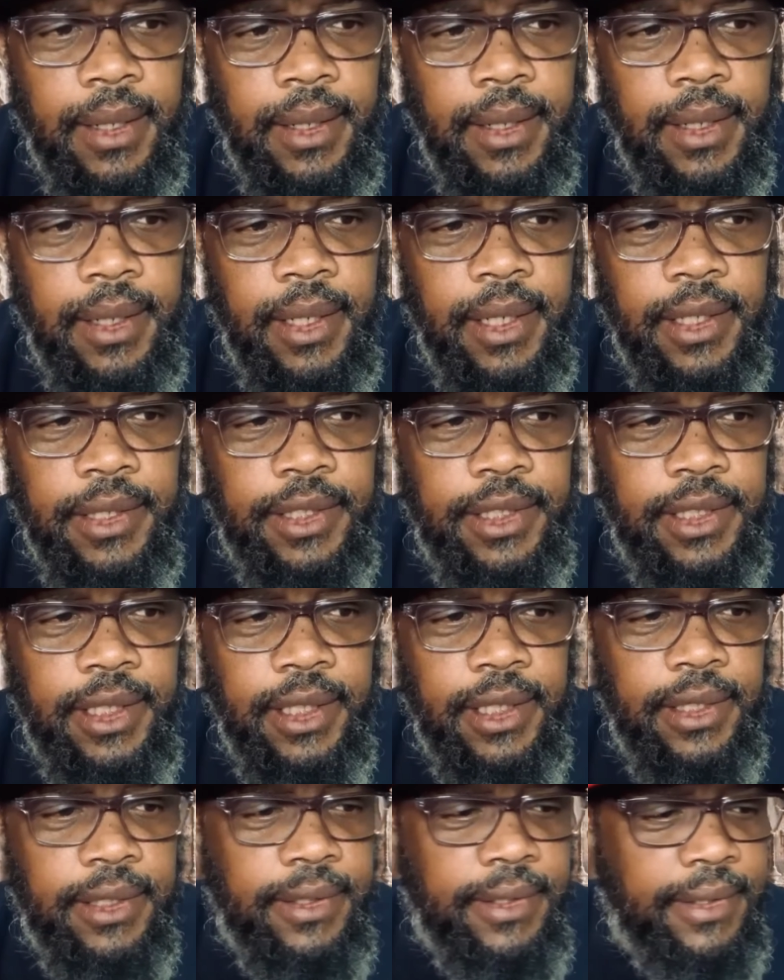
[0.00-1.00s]

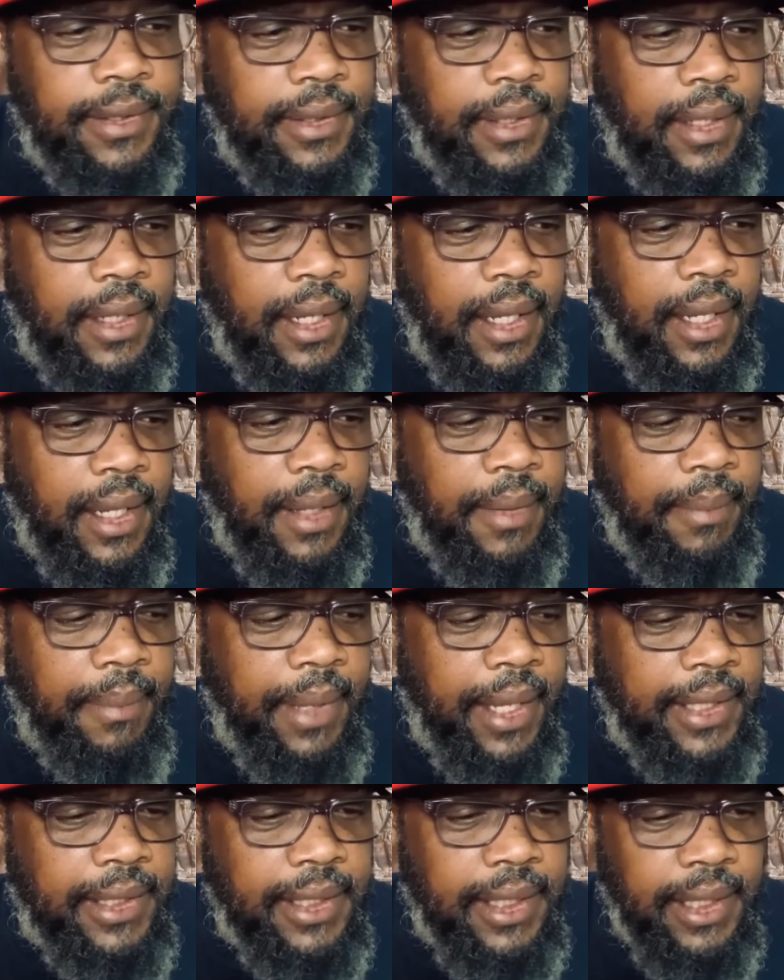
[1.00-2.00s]
she's
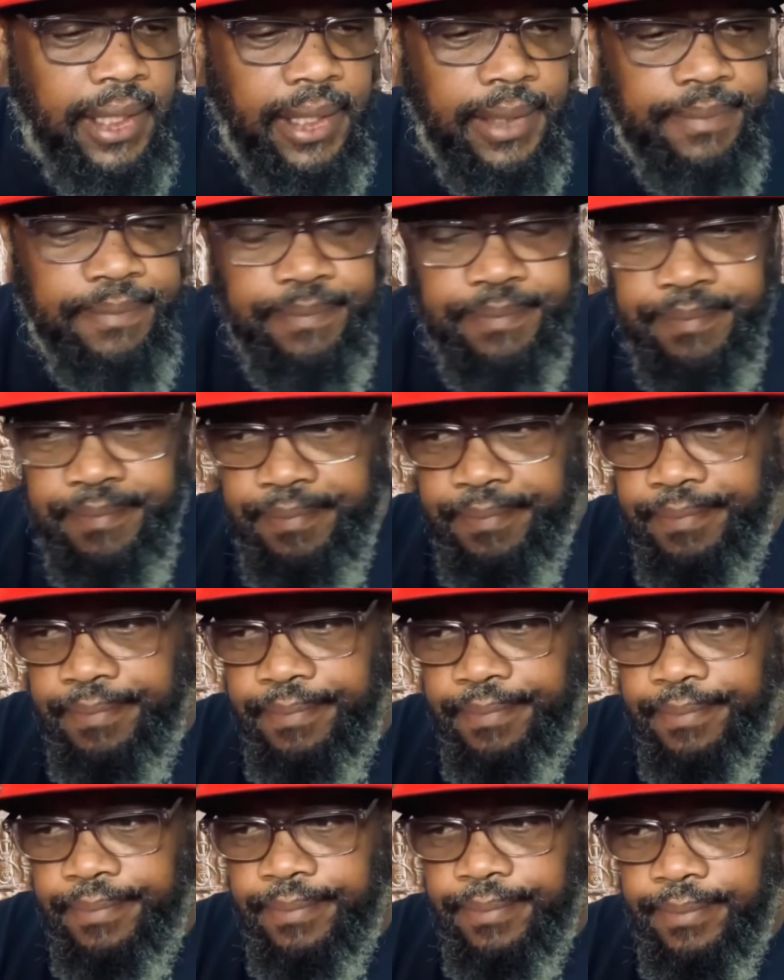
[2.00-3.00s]
basically
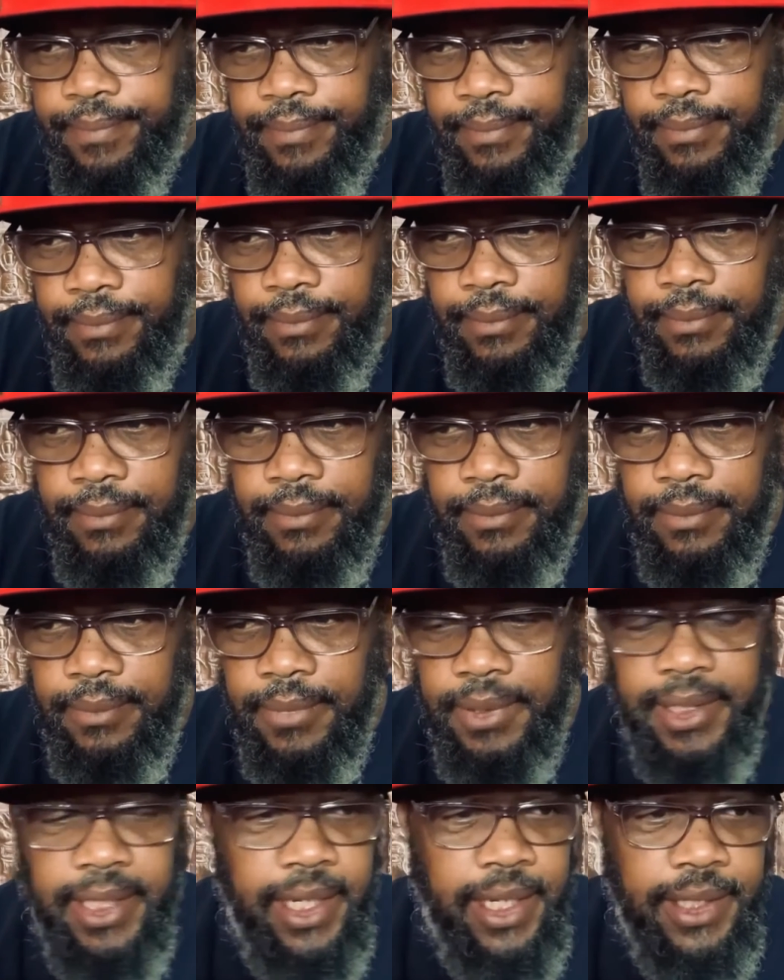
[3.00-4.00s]

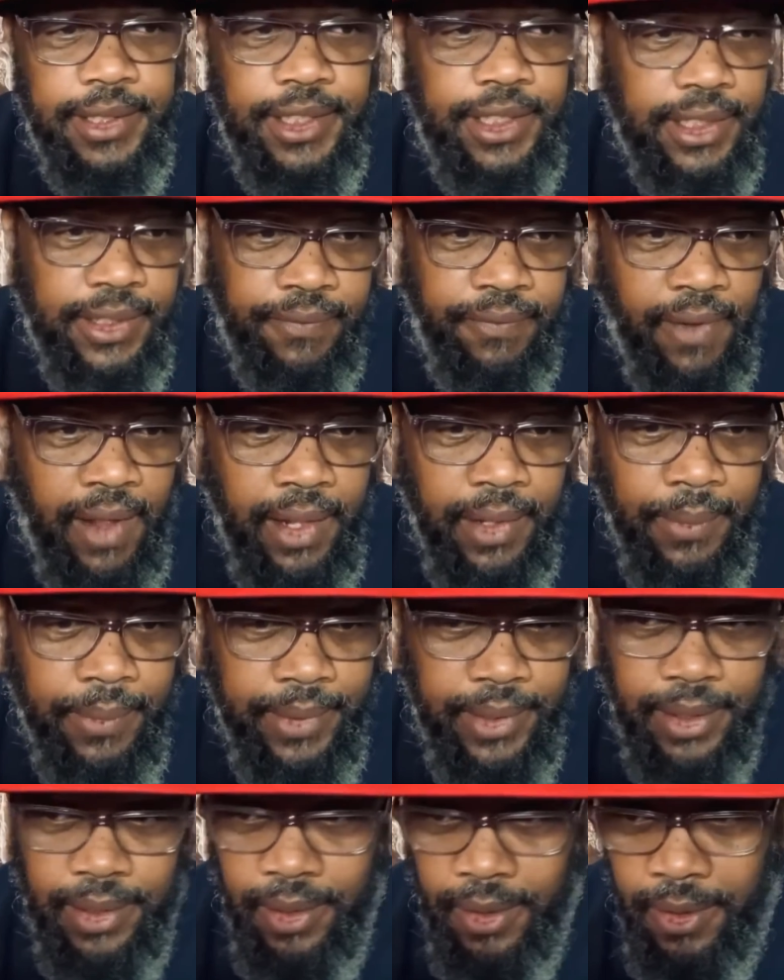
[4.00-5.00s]
saying she's following the
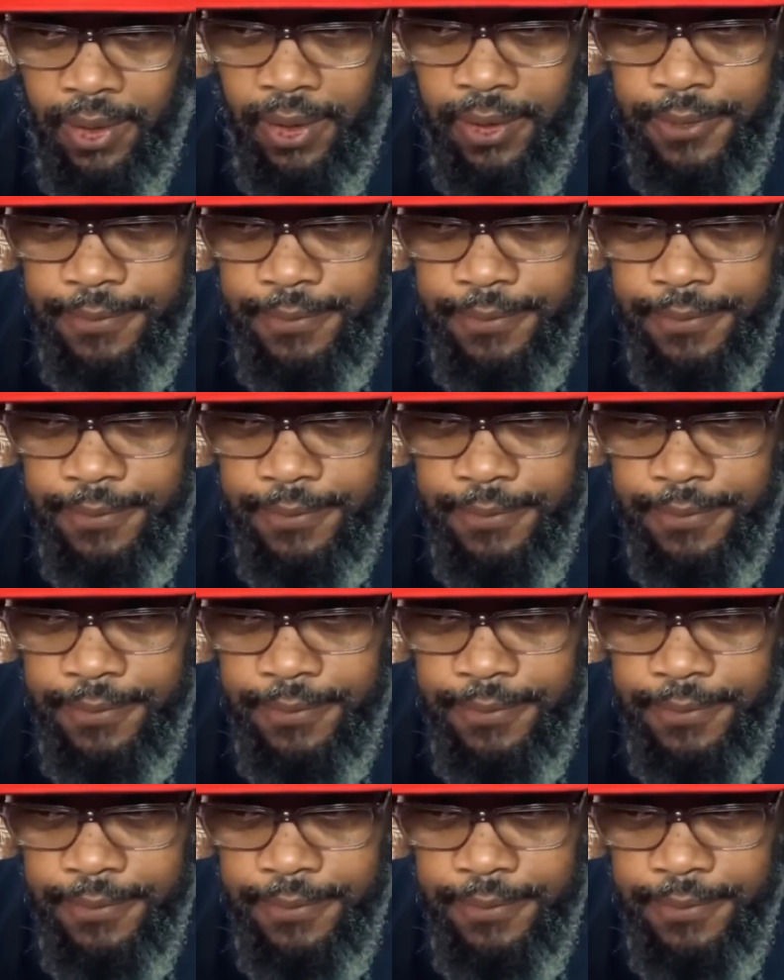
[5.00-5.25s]
law,